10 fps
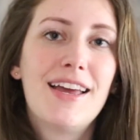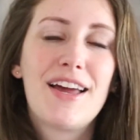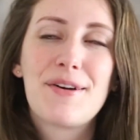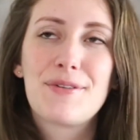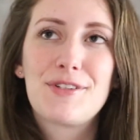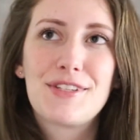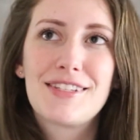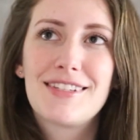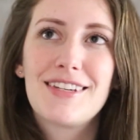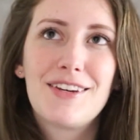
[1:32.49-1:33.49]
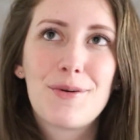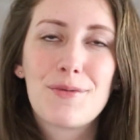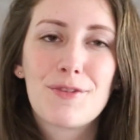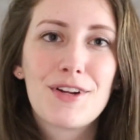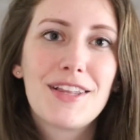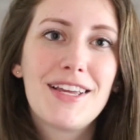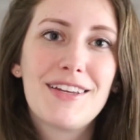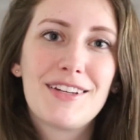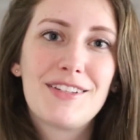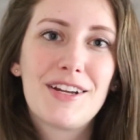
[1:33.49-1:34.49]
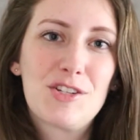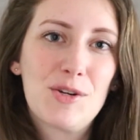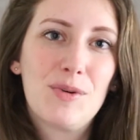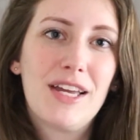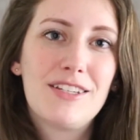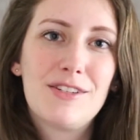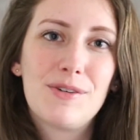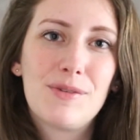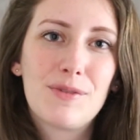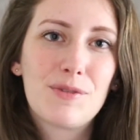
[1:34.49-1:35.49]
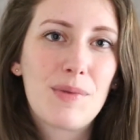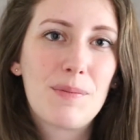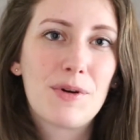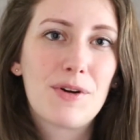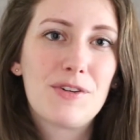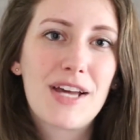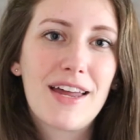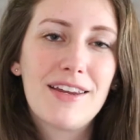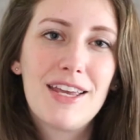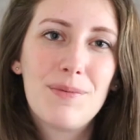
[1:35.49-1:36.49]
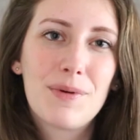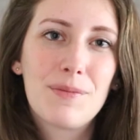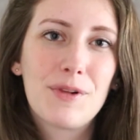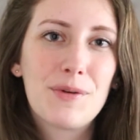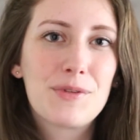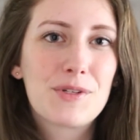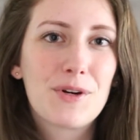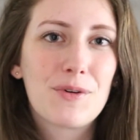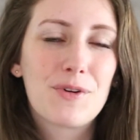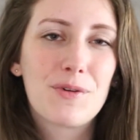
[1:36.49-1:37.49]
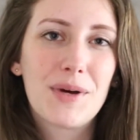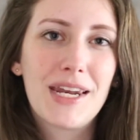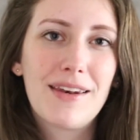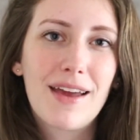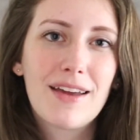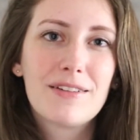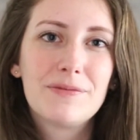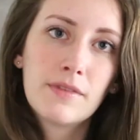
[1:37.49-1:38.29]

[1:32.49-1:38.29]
And it was just, really a touching way to remember her dad and keep him close to her on her wedding day.